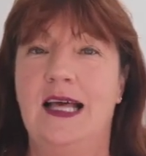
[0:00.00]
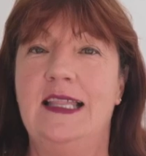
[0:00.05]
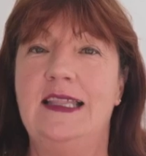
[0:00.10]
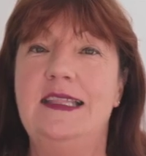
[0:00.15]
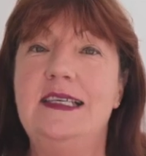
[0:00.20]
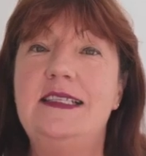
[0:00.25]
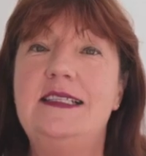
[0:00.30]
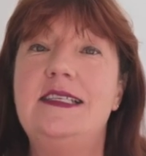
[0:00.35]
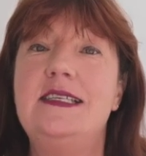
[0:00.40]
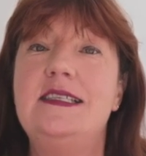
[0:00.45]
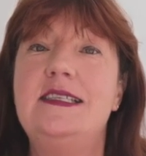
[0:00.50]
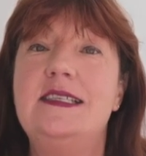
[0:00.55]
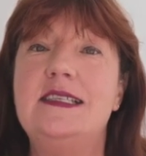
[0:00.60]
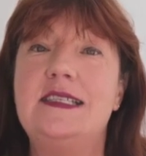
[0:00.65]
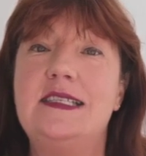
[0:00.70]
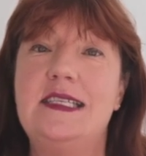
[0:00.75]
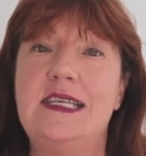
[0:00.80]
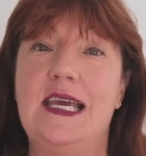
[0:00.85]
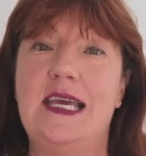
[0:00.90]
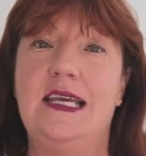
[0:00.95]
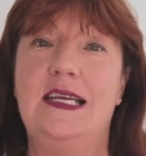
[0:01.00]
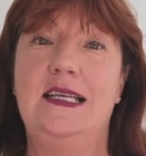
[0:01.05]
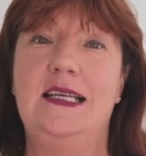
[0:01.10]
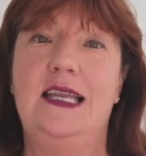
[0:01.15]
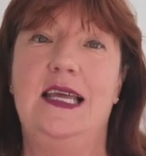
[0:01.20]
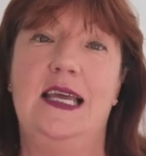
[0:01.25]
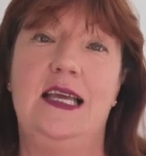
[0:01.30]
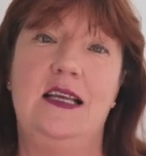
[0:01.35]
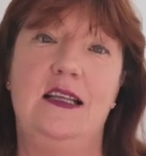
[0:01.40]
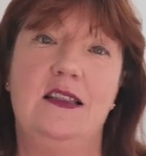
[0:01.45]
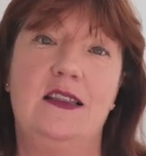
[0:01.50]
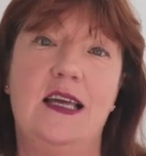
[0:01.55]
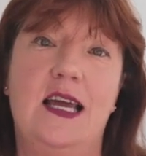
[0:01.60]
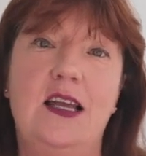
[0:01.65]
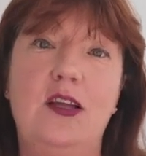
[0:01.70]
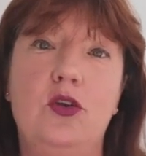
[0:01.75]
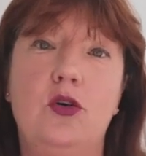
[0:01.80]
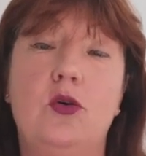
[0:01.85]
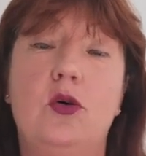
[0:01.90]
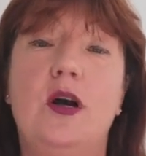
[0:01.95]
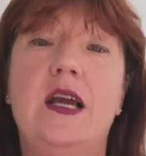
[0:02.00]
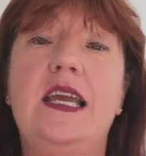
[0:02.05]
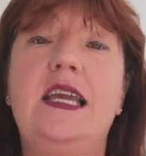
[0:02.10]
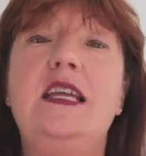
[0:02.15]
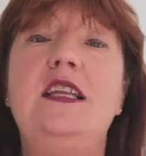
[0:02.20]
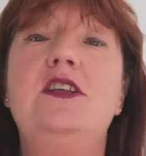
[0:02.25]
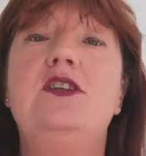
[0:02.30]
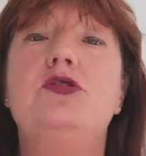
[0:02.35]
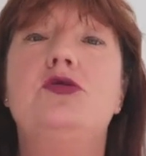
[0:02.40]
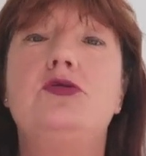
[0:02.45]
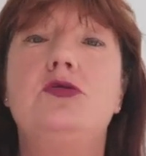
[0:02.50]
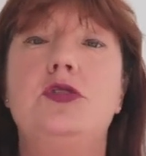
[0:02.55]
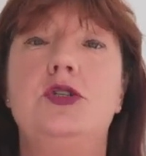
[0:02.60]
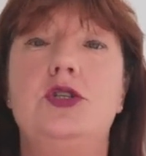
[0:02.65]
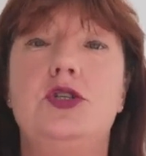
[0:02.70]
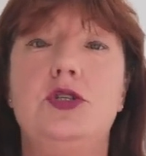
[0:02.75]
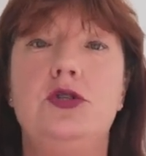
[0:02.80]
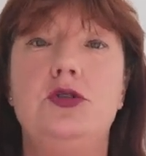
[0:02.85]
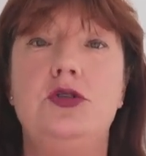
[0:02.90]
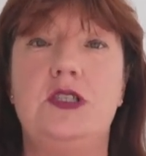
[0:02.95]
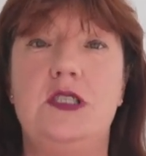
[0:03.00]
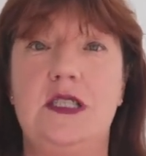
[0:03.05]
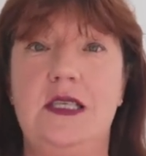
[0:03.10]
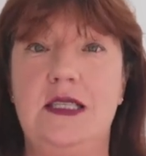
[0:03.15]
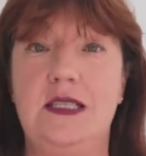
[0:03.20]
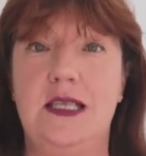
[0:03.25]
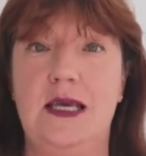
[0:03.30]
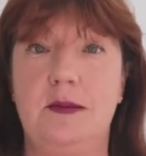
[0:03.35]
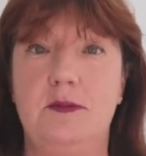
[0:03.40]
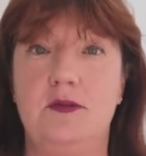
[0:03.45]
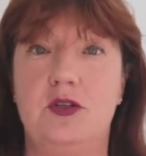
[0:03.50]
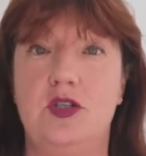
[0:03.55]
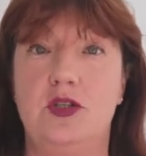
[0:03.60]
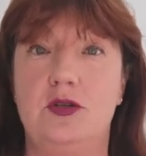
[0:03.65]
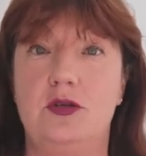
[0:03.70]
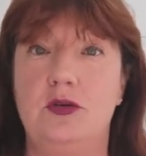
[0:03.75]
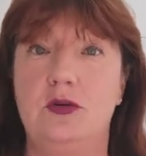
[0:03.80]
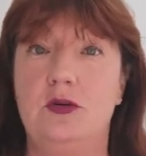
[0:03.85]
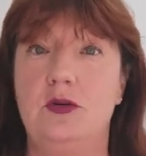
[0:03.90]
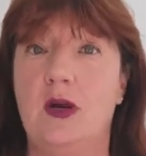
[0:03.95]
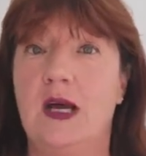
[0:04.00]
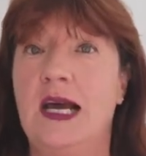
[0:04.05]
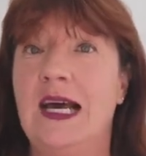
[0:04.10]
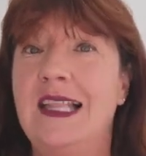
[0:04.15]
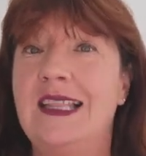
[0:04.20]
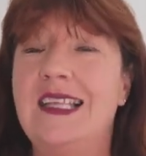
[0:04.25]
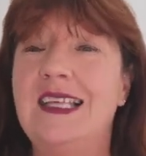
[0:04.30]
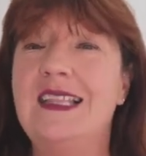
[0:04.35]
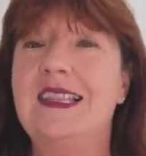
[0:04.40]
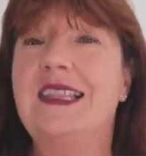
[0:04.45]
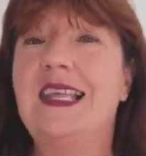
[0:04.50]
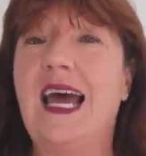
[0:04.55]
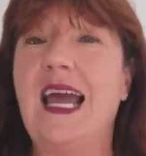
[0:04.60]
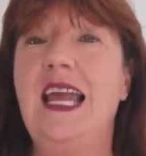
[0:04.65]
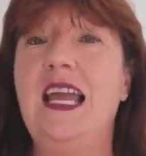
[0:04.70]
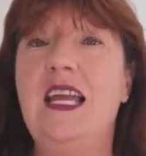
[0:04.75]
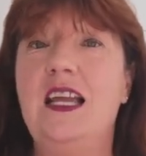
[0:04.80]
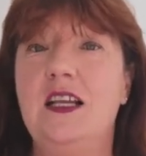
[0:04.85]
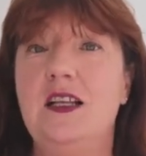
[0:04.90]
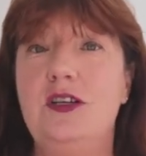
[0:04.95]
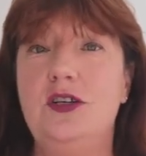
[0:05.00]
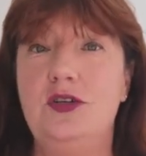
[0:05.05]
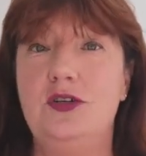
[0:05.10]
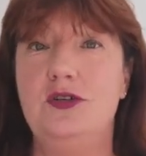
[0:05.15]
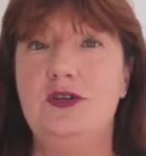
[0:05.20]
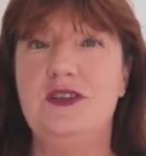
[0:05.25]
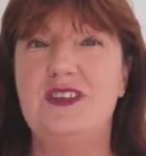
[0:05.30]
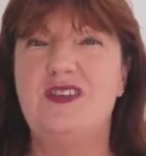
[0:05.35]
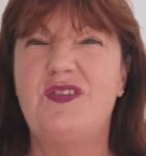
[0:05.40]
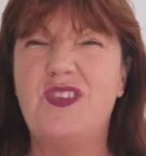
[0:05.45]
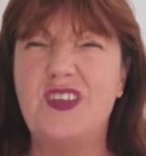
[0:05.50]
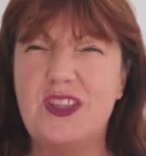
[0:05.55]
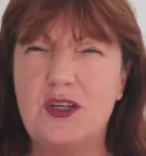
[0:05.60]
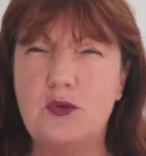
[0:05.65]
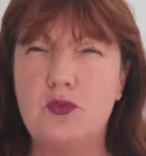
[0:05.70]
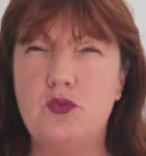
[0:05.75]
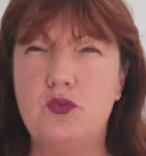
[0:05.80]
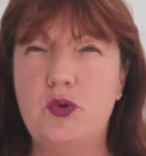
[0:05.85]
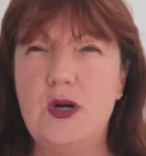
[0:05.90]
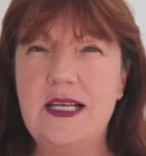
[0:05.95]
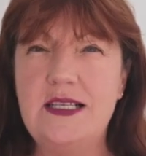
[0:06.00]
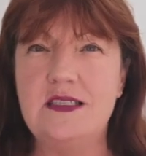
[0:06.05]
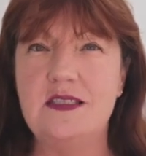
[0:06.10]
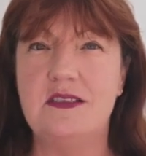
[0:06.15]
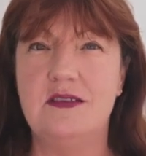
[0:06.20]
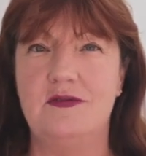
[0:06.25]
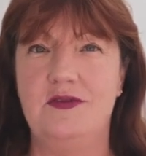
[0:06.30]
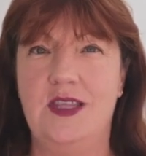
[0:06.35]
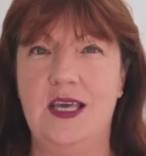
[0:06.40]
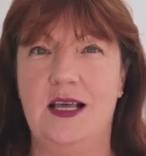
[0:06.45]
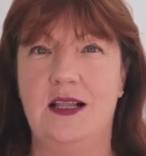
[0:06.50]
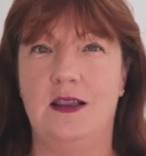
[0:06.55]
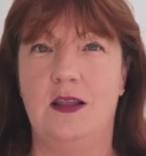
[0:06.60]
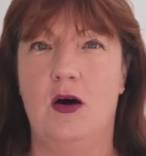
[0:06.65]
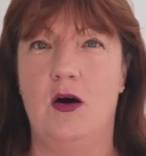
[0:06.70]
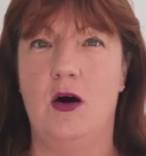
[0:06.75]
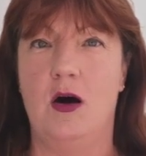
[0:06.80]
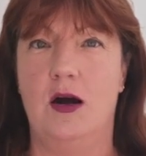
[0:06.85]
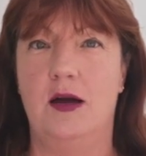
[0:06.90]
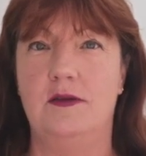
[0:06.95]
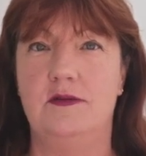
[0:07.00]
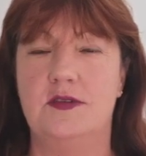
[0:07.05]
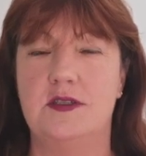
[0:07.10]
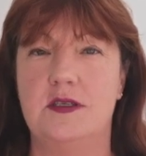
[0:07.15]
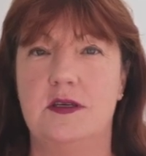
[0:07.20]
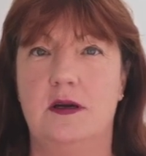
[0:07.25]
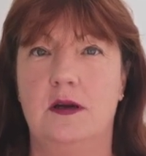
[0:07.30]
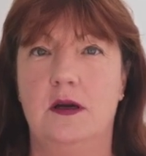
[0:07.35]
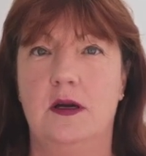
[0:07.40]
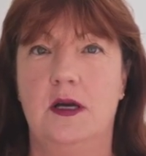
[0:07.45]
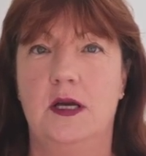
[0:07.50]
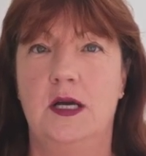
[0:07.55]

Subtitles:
This is a technique that you're introducing them to that they can use for the rest of their lives.